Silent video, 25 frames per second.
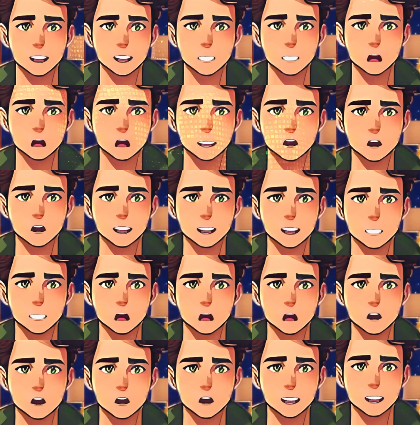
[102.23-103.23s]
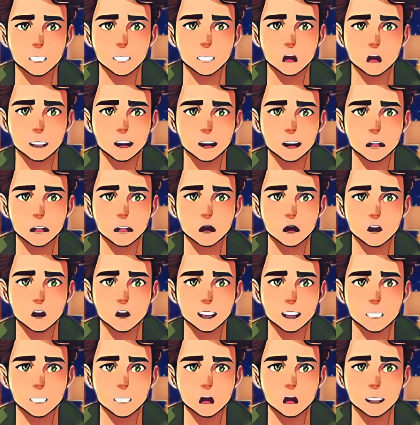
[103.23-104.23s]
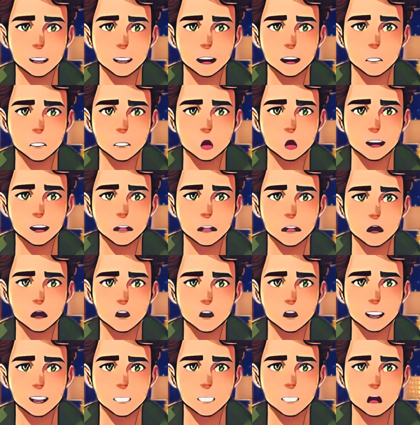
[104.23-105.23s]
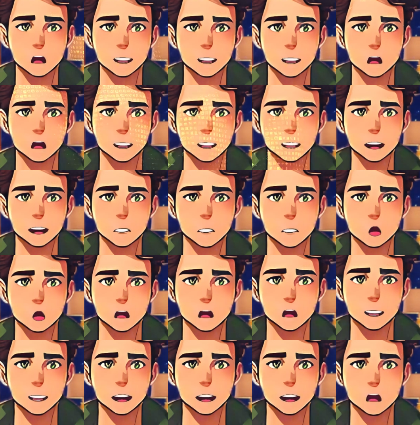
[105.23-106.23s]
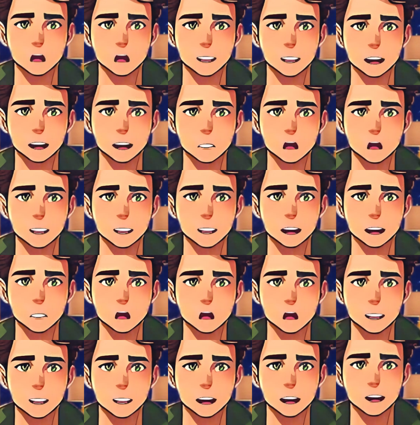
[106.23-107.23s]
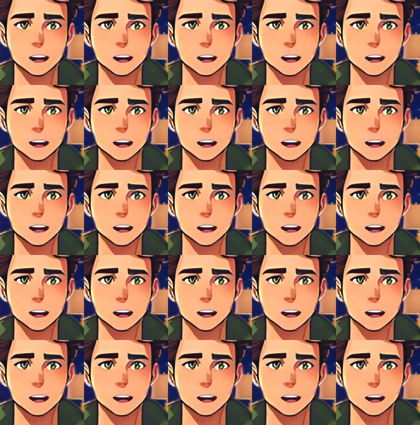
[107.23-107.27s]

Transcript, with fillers: Educate your team. Make sure your team knows the basics of cryptocurrency. This could